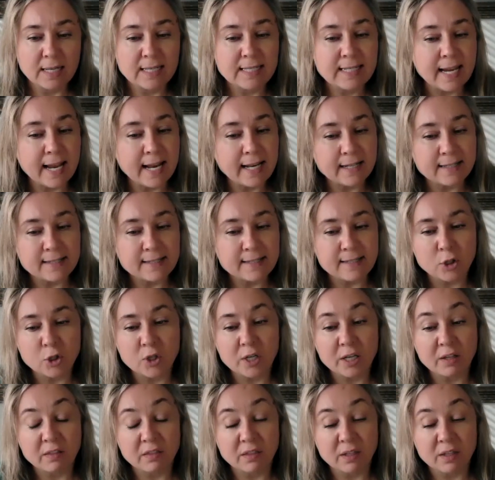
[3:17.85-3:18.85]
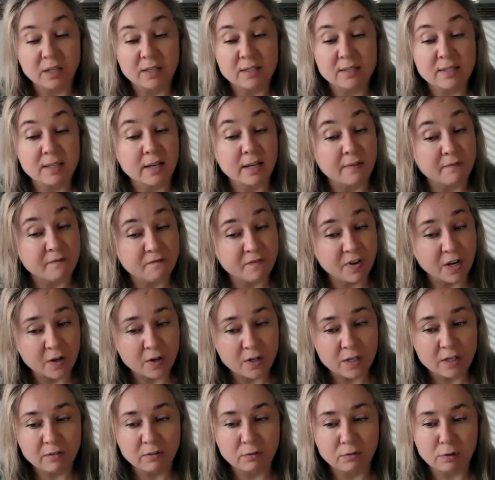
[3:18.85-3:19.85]
the aliens that look at things at a
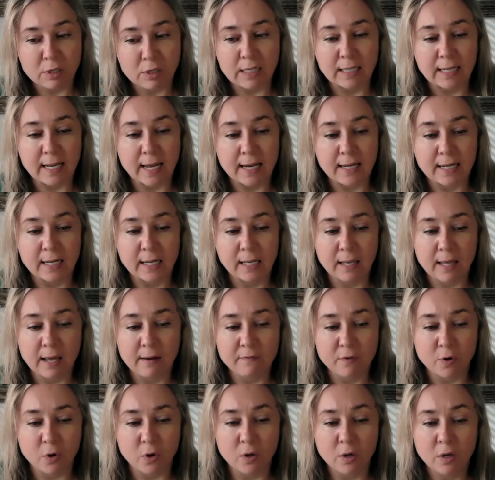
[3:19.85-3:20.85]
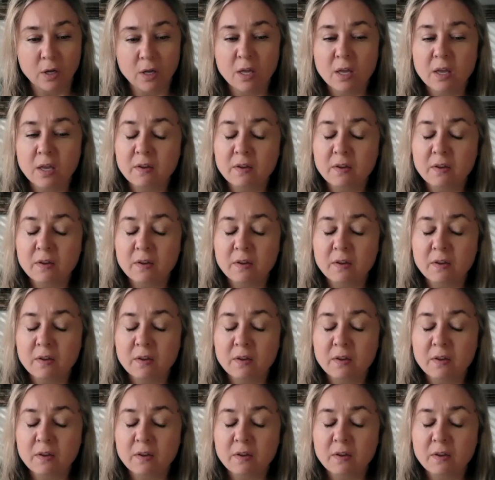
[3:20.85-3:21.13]
very 3D-like level,